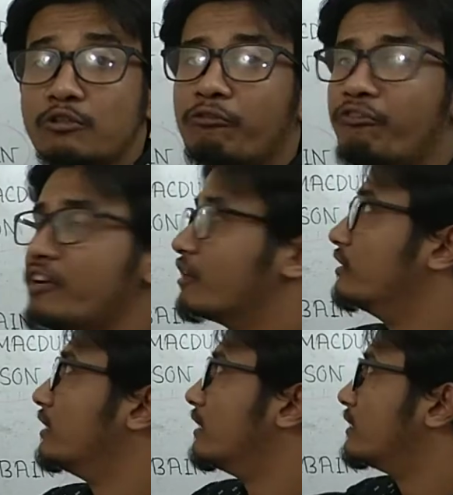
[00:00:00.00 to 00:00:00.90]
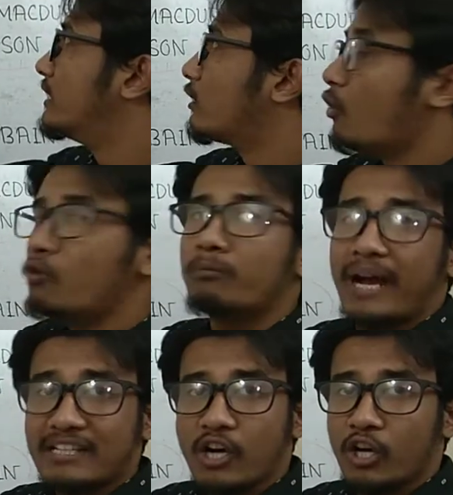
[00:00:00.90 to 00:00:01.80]
to fear that, oh
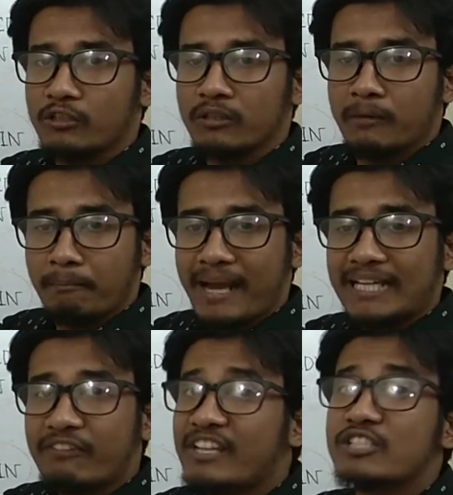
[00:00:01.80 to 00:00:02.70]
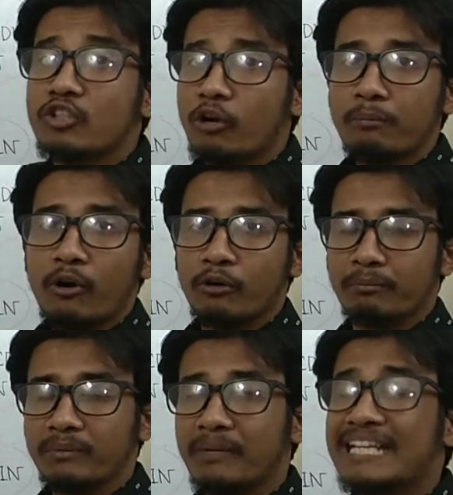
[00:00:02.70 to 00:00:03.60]
my god, Macduff is not
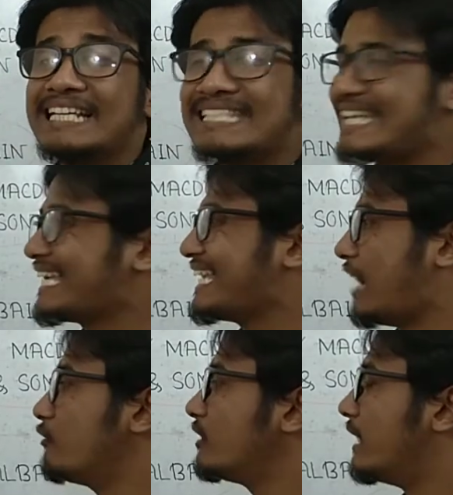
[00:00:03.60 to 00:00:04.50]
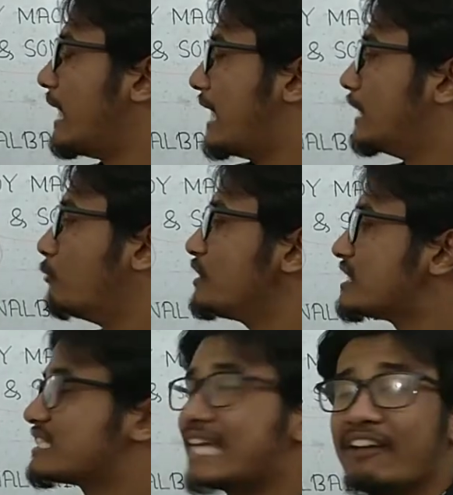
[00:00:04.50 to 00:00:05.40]
born, but he is taken out, and the
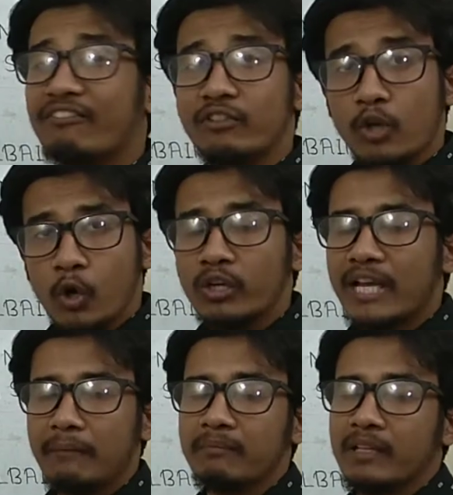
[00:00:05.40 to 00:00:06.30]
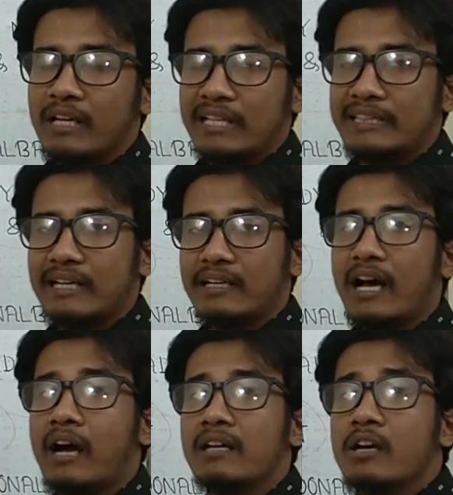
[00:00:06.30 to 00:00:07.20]
witches, they have told him
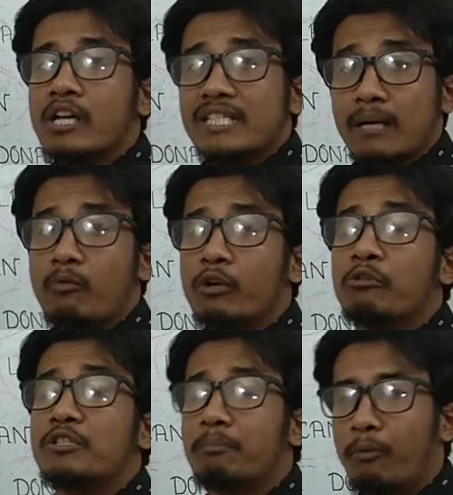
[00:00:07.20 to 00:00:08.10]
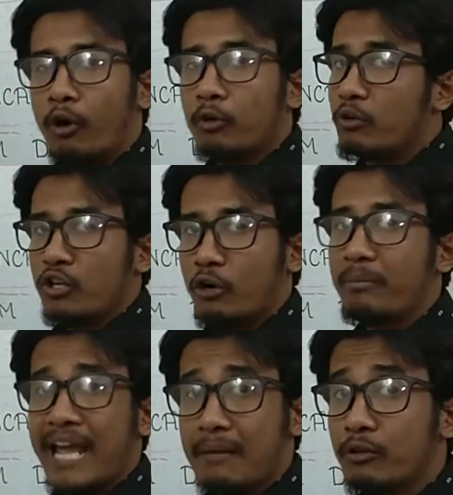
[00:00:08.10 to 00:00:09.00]
that someone who is born will not
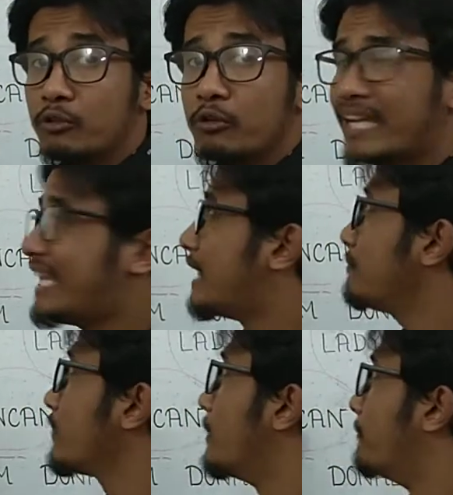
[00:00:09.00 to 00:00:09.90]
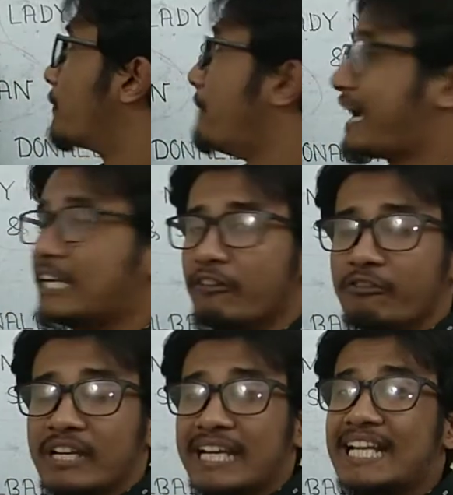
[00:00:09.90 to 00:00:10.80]
be able to kill him, but
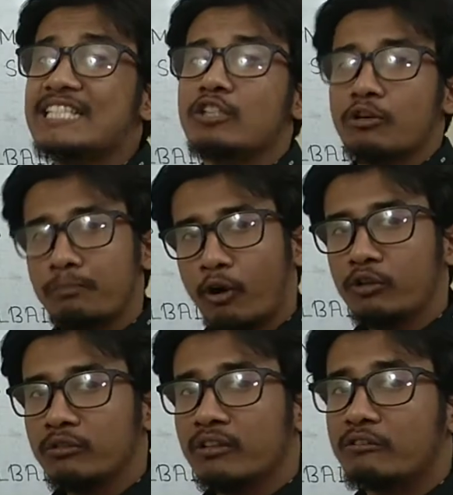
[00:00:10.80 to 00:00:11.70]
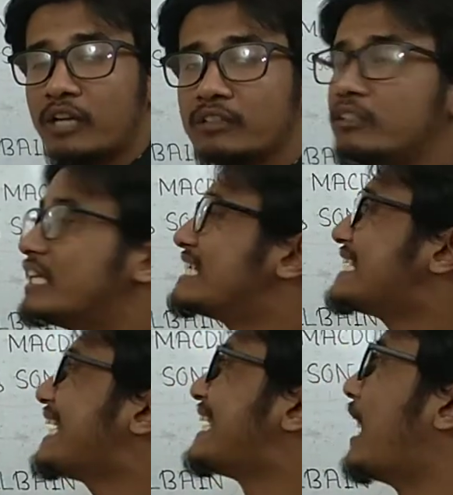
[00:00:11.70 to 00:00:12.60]
Macduff, he is not born, rather he is
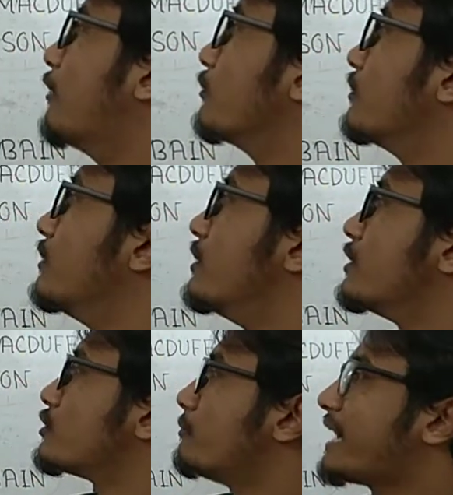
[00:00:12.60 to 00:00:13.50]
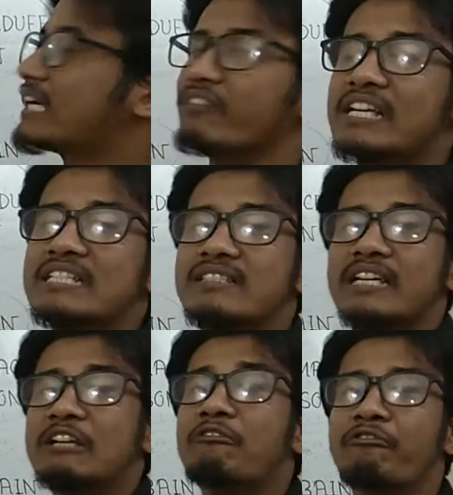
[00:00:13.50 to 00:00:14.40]
taken out. So Macduff is
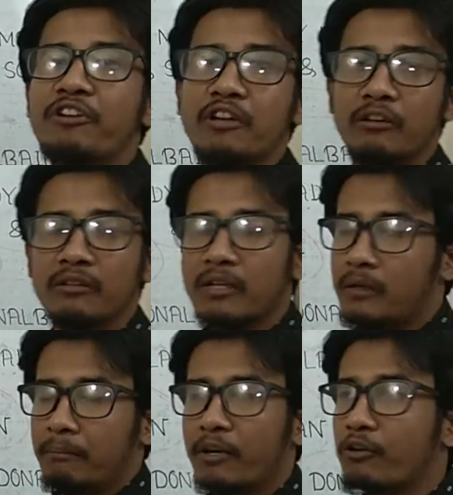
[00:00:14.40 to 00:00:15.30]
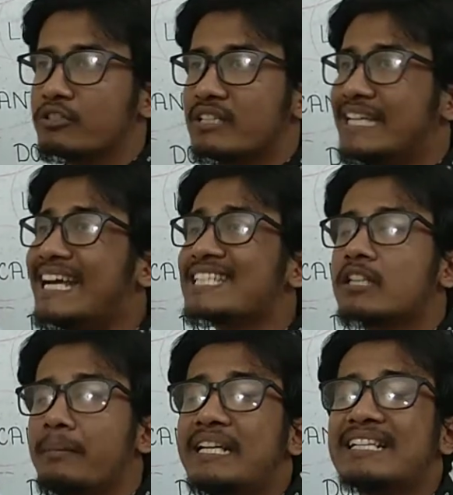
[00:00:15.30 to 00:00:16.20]
in fear because he has
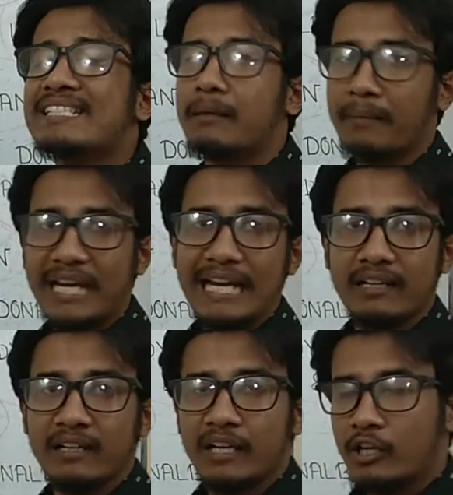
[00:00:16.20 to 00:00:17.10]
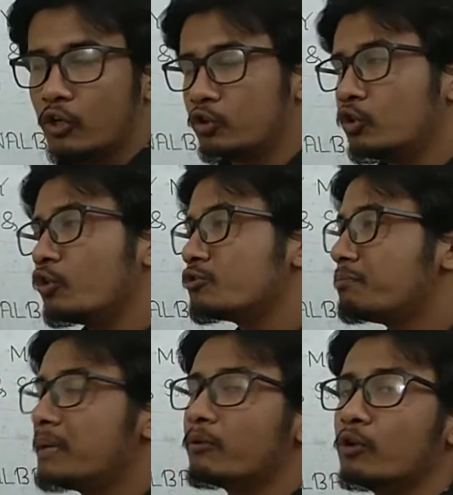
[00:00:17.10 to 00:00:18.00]
committed some guilt. Now those
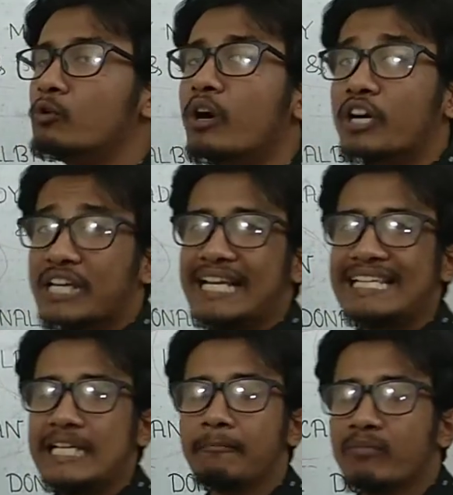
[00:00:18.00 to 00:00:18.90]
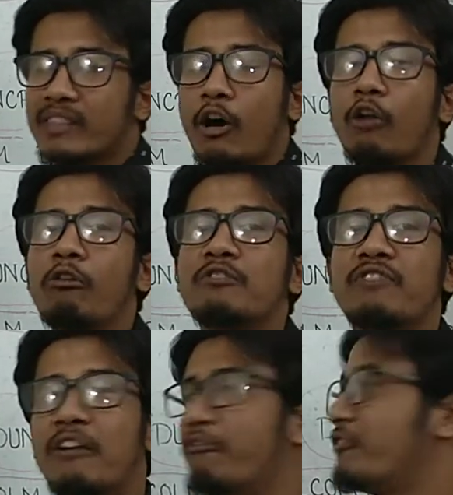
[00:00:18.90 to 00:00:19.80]
people who are guilty, they always
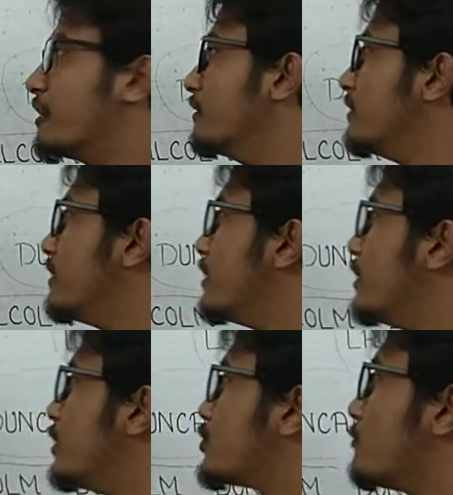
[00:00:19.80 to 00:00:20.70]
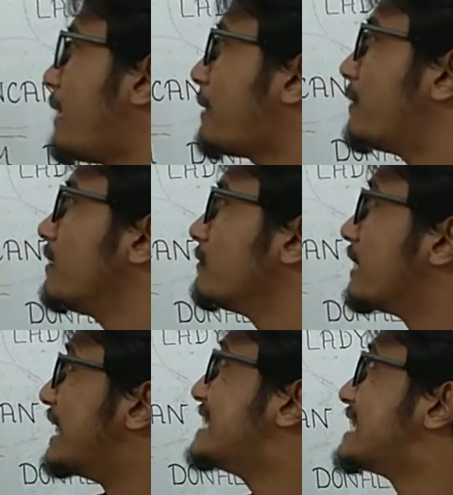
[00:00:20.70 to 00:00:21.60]
feel a fear. So
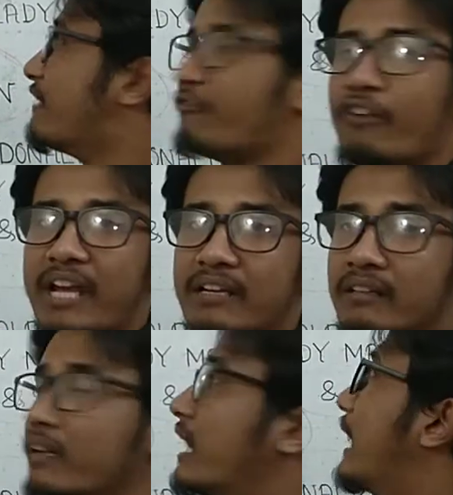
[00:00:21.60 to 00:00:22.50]
Macbeth is afraid,